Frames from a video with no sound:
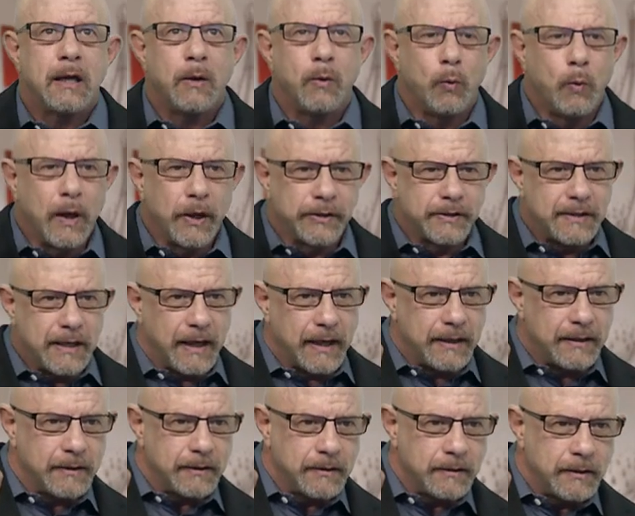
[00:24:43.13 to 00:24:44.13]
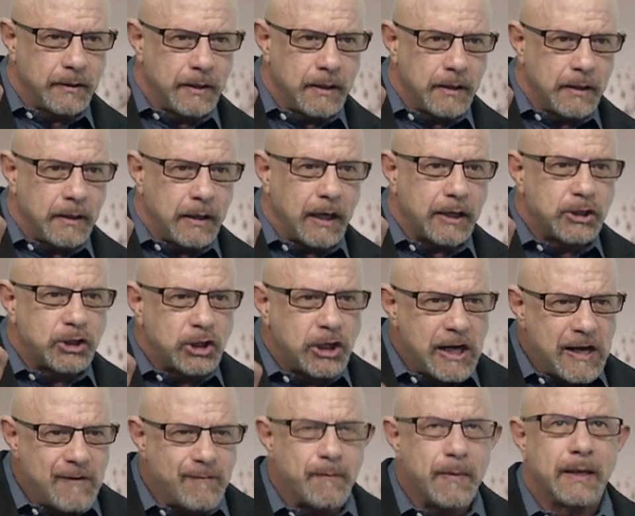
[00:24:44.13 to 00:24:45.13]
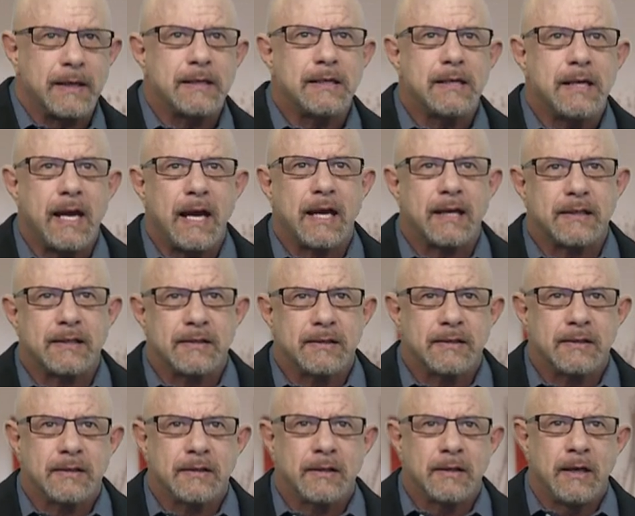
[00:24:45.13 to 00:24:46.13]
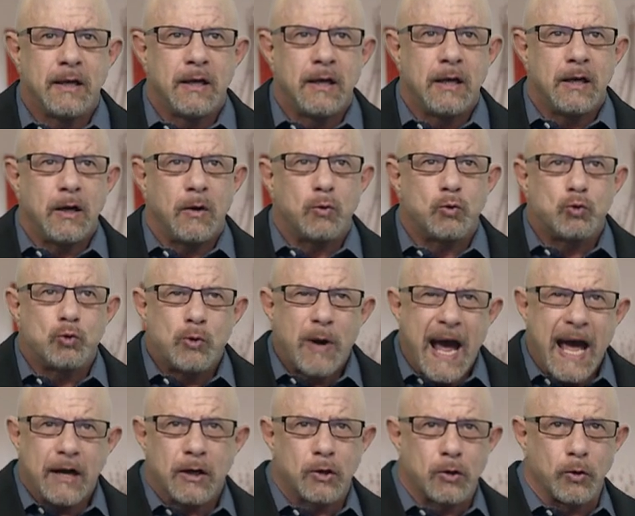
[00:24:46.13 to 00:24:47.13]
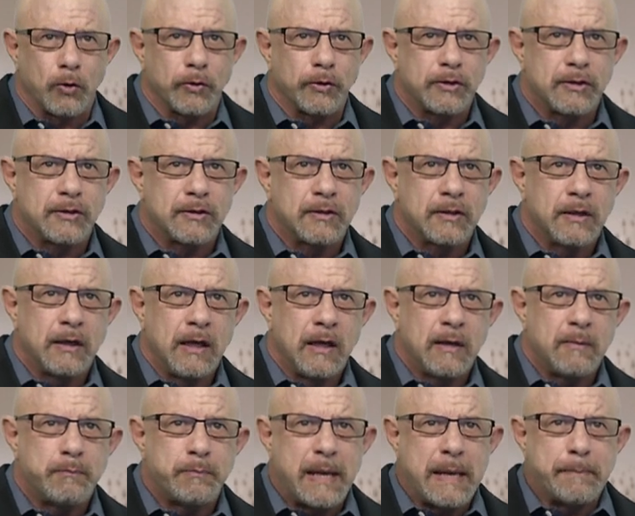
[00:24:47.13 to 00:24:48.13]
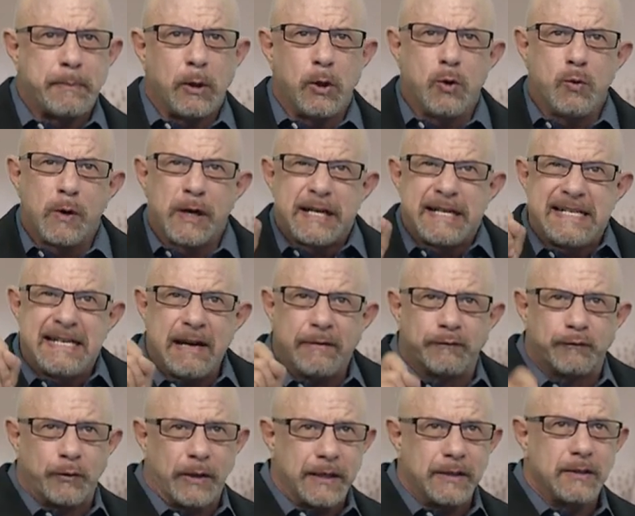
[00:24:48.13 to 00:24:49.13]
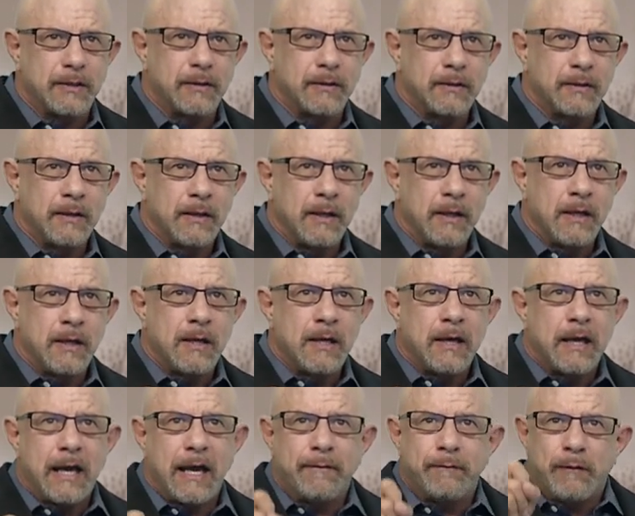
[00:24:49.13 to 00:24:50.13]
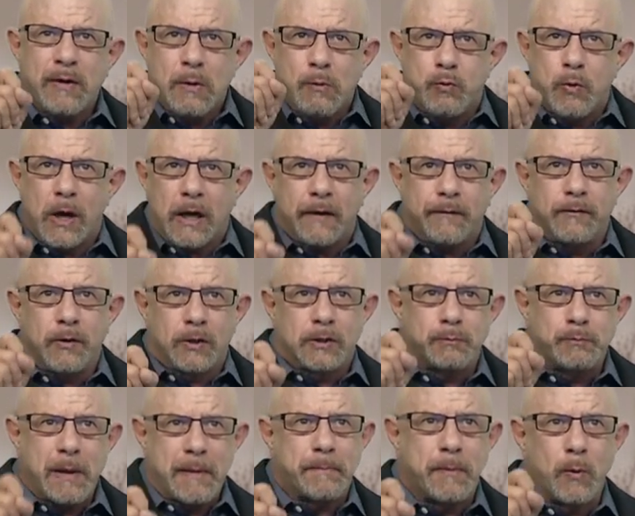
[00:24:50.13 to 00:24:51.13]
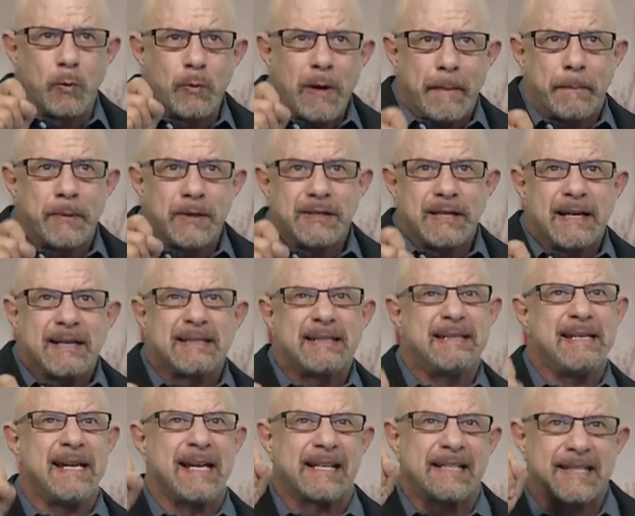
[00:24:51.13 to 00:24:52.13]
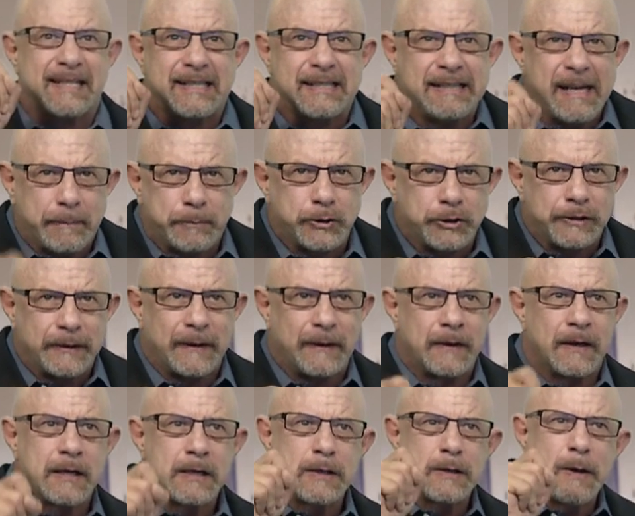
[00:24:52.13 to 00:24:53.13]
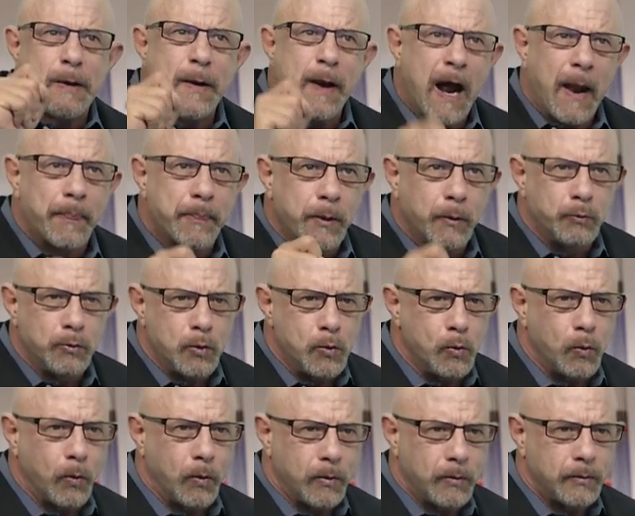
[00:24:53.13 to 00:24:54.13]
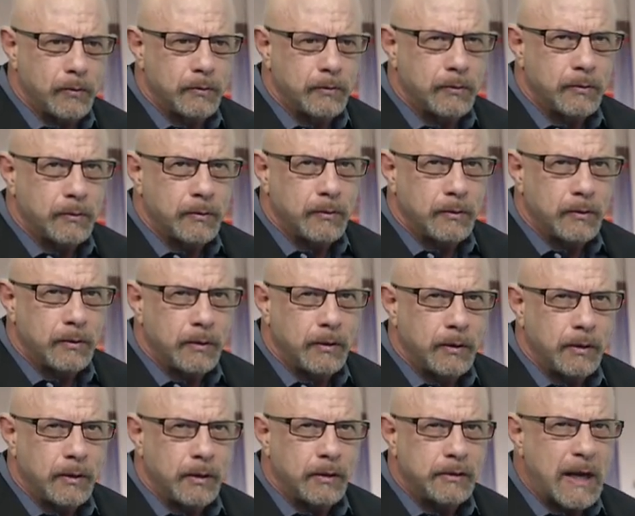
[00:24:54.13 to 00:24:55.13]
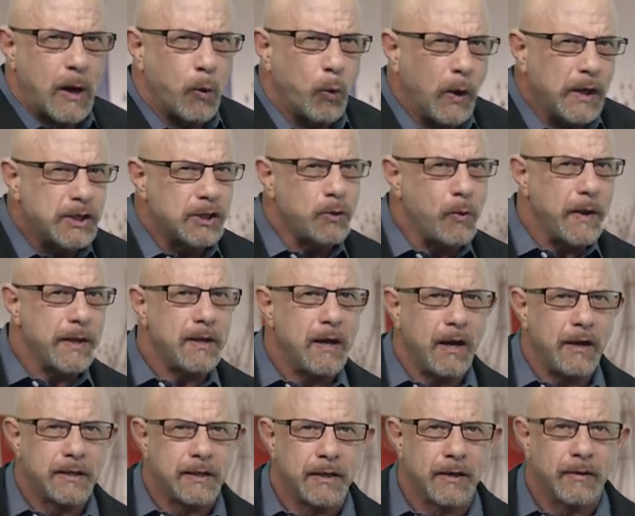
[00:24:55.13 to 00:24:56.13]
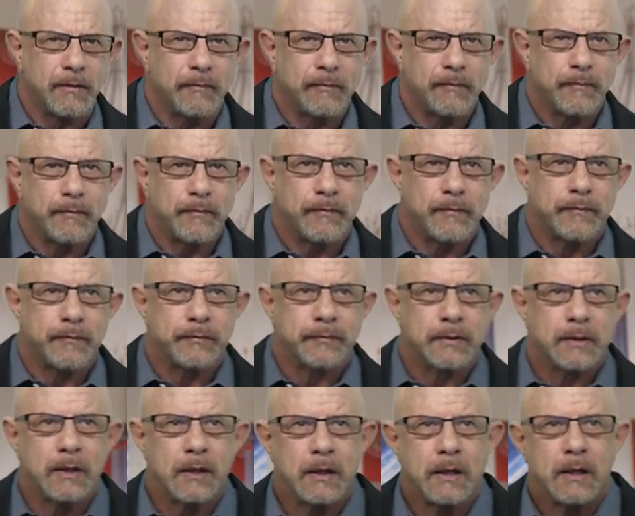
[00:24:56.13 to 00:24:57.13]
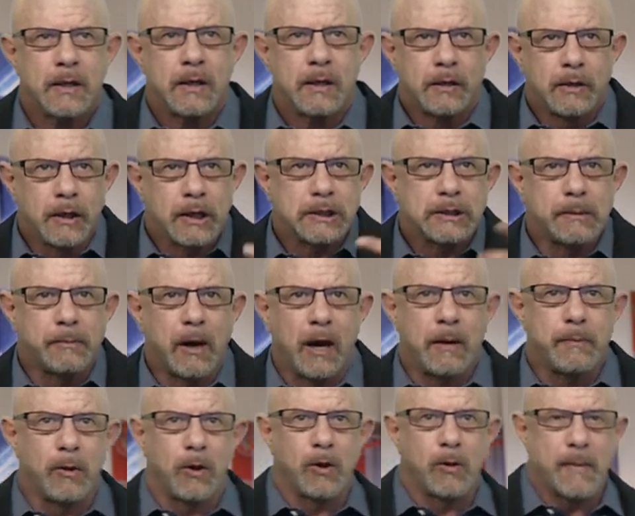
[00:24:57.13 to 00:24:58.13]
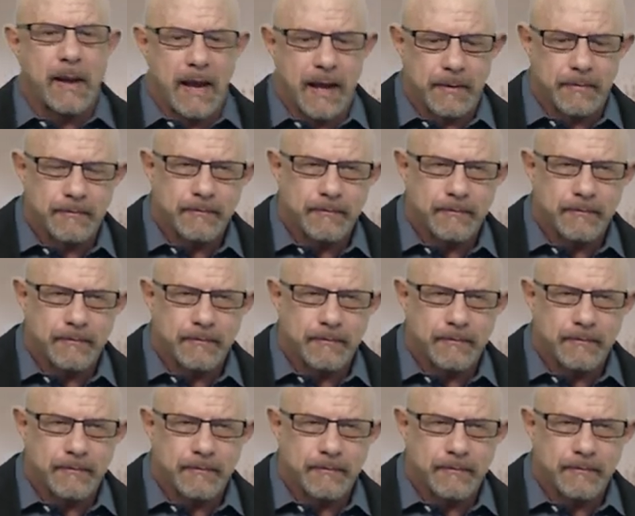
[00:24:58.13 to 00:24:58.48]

well said. Achievement, yes. Radicals, people who are different. Every one of those people represents the exception, not the rule. Now, what's going on here? Look at the Marlboro man.